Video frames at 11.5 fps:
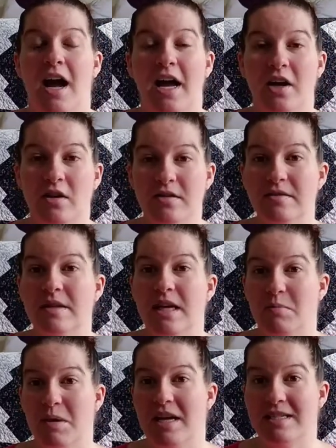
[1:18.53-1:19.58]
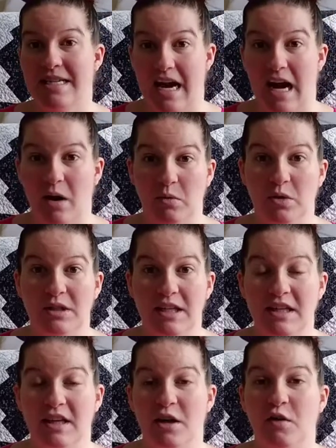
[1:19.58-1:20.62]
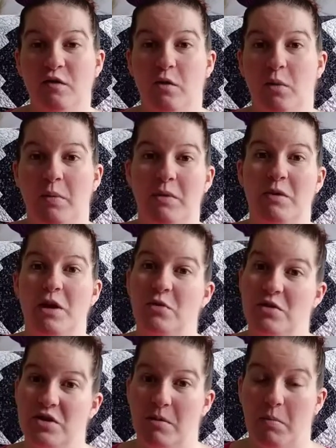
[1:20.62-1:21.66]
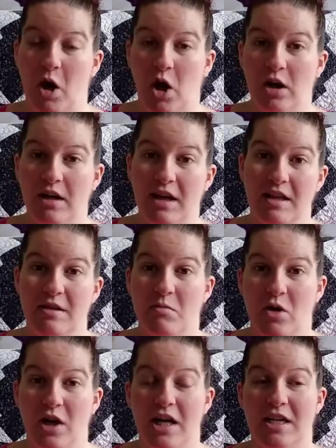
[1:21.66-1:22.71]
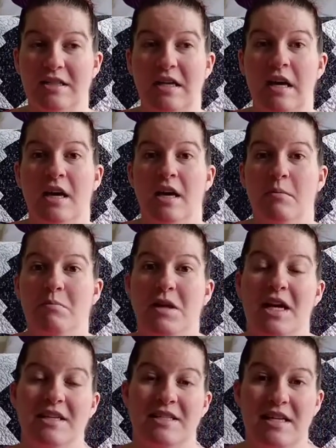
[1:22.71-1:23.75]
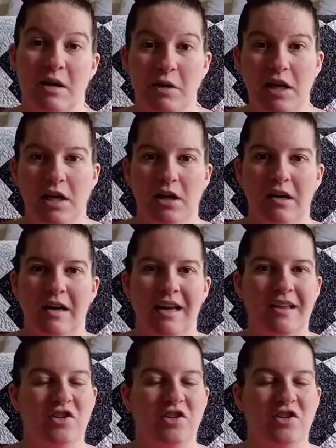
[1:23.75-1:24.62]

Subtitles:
I also keep a towel in there for when we go to the park in the mornings because down here,